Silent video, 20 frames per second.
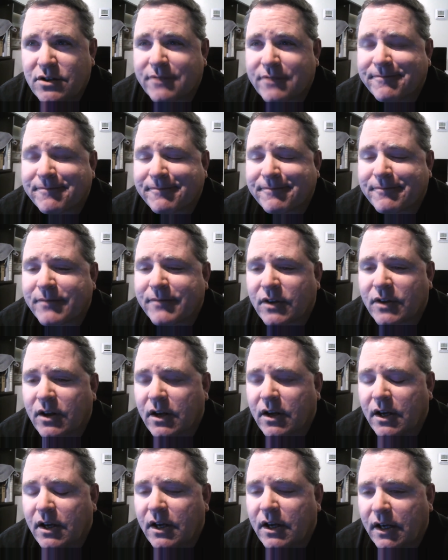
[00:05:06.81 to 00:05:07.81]

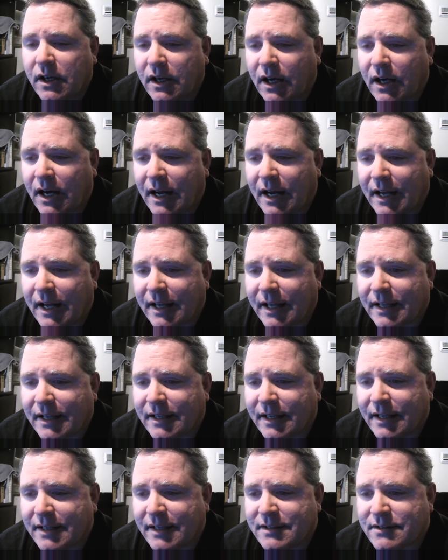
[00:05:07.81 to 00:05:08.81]

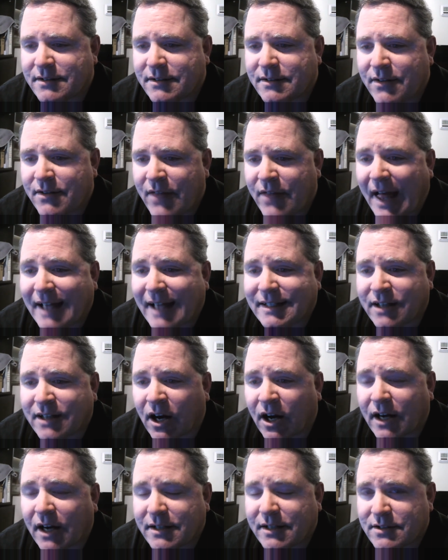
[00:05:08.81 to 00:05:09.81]
Uh, it's that
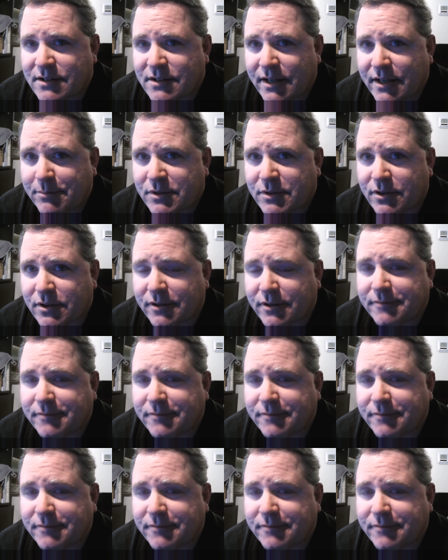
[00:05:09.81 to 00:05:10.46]
concept